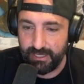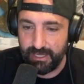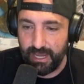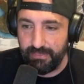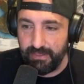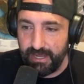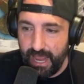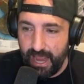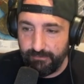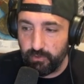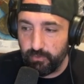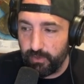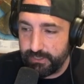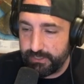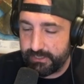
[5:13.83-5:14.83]
and then
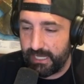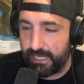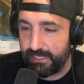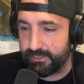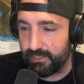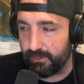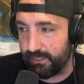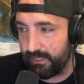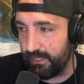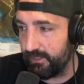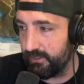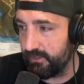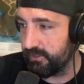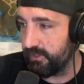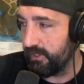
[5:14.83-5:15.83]
everyone just takes their
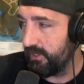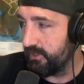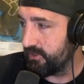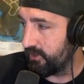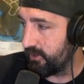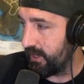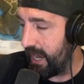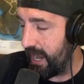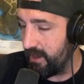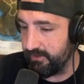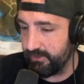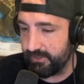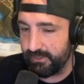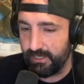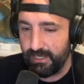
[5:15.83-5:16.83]
kids to her
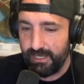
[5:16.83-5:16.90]
house,